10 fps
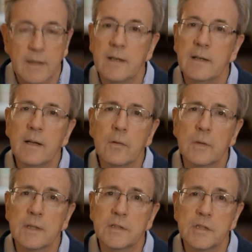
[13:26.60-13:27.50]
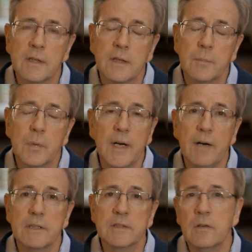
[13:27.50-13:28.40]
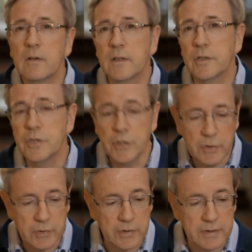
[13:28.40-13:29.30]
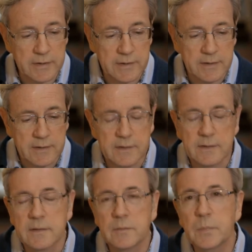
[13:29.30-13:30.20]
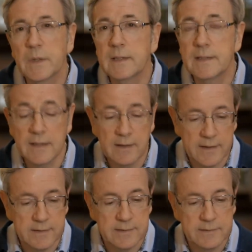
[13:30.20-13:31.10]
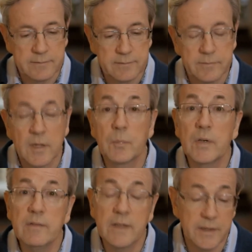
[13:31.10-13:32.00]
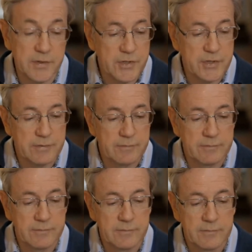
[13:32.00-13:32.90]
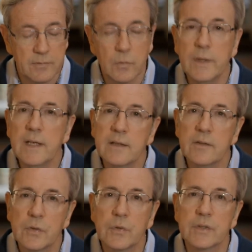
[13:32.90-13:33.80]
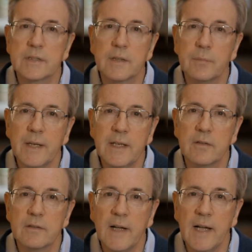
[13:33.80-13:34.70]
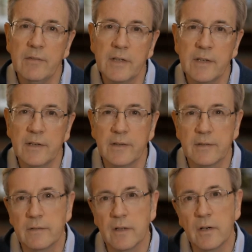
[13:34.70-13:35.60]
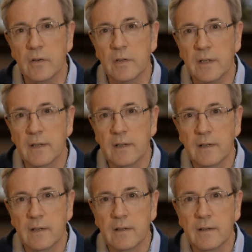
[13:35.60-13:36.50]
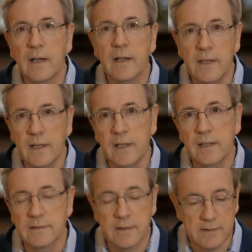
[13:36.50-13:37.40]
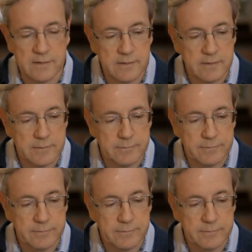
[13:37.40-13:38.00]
In other words, prayer is not a chore, but a delight, a privilege. We can talk to the maker of heaven and earth and know that he hears us.